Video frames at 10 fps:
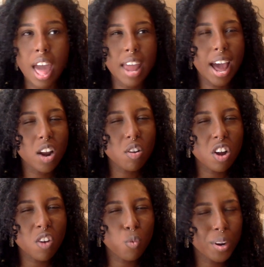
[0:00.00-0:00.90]
And I don't
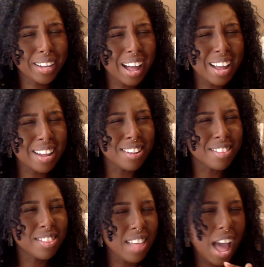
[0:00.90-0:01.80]
know if we've
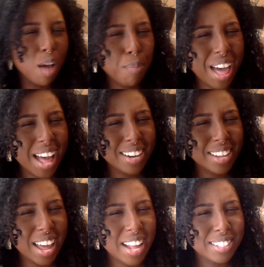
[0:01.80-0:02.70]
gotten that bad
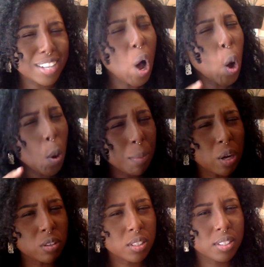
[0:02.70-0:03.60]
yet.
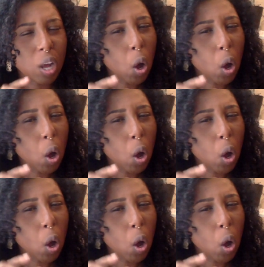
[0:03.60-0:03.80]
Almost.